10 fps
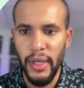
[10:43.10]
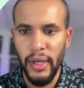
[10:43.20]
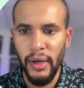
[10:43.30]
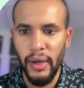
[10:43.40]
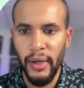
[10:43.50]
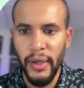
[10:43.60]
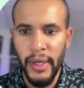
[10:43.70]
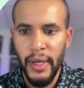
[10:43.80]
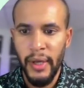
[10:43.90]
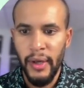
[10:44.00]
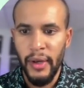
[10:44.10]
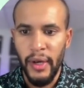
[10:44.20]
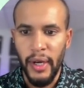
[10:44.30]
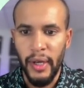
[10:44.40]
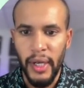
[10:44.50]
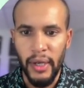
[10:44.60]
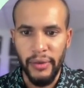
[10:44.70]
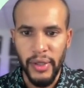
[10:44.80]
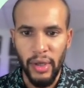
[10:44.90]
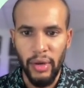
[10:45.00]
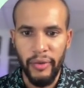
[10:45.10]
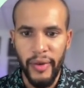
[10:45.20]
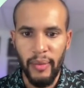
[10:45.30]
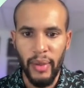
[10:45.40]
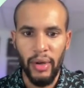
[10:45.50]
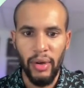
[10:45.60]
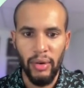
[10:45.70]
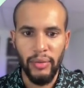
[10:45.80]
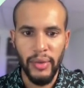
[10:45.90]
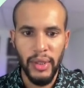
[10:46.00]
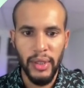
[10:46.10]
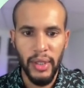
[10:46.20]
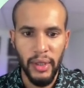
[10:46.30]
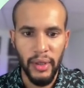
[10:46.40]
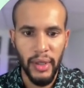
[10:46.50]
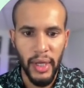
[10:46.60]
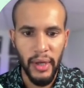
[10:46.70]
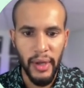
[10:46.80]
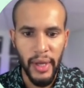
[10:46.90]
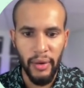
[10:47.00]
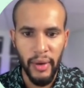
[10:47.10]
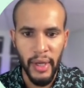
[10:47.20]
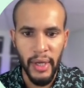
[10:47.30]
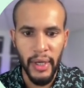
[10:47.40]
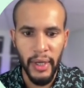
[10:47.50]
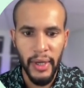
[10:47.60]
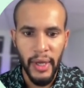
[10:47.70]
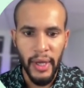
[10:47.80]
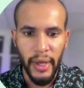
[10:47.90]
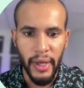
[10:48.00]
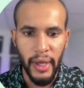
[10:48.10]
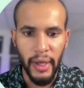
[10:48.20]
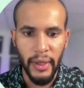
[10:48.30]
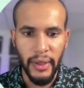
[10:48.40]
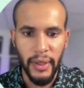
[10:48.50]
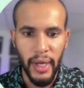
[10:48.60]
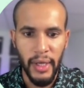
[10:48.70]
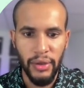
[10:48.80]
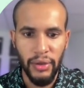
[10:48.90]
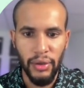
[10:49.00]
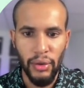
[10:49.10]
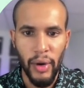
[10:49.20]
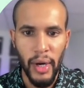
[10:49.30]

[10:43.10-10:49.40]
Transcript: there. A lot of single family homes in the area. And as you